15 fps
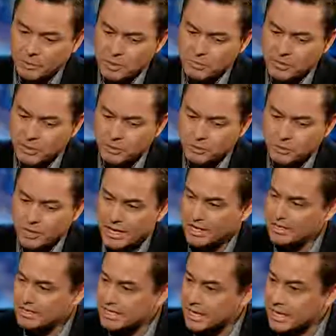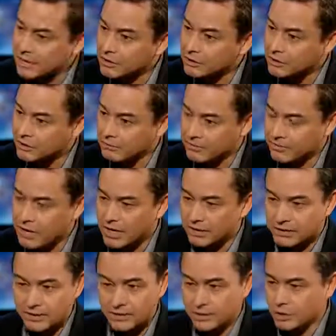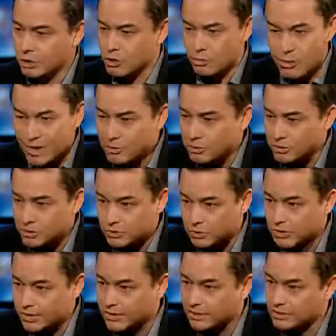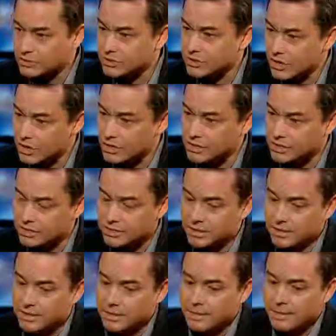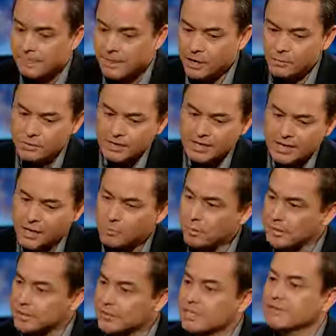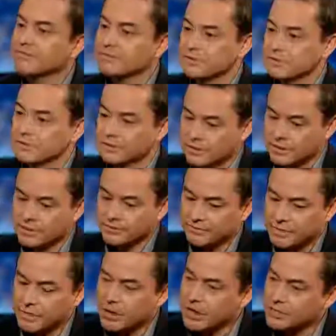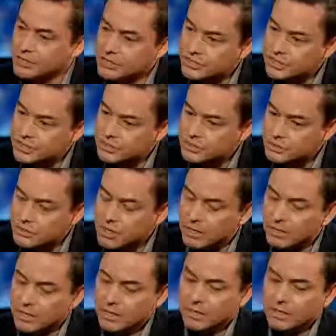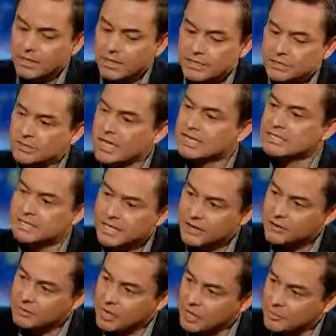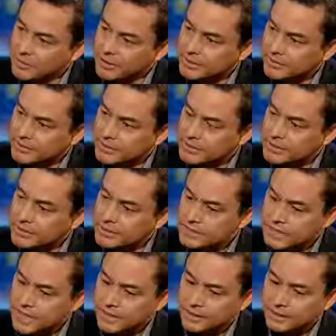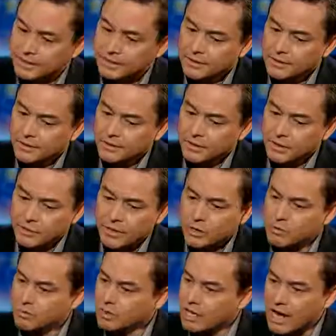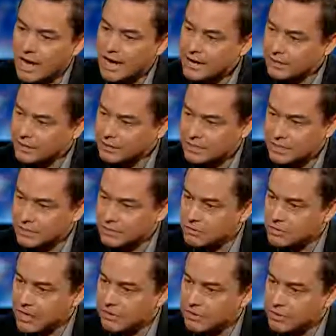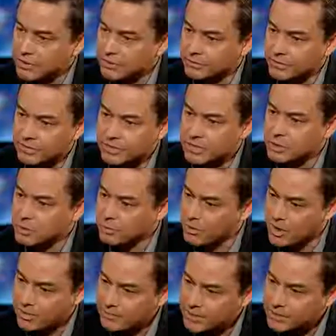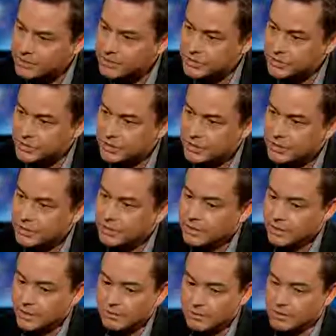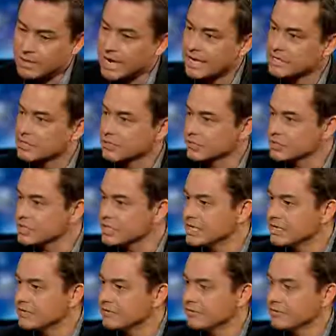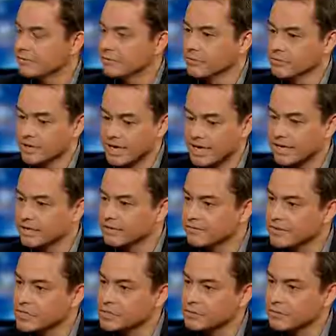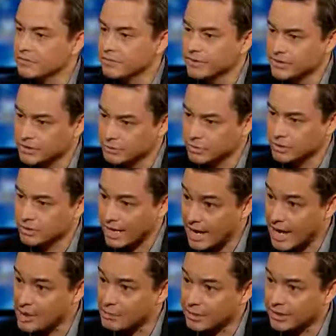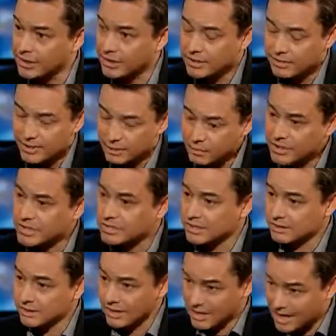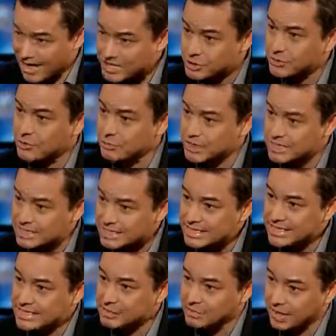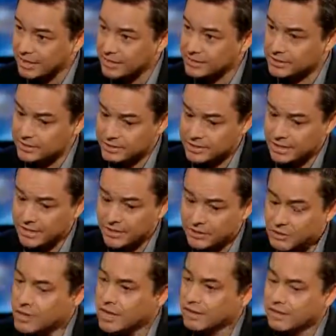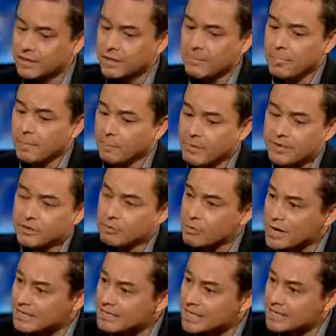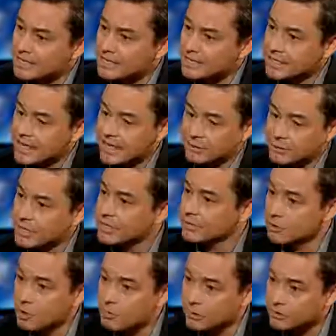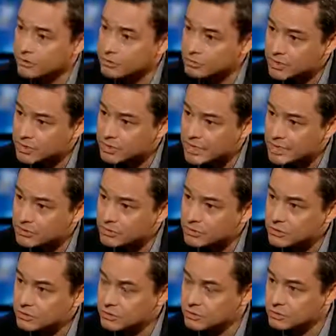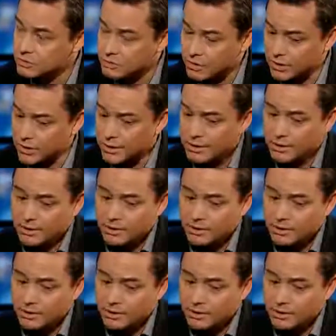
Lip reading: people like Drew Hayden Taylor, and we've got incredible storytellers and artists. They're really helping to lift the consciousness as well. And so that's the other element of this, is that we don't rely on a single government or a single prime minister or a national chief or any individual for this work to happen. That we as a country be seized by this and say, you know what, we didn't write that Indian Act, we didn't open those residential schools where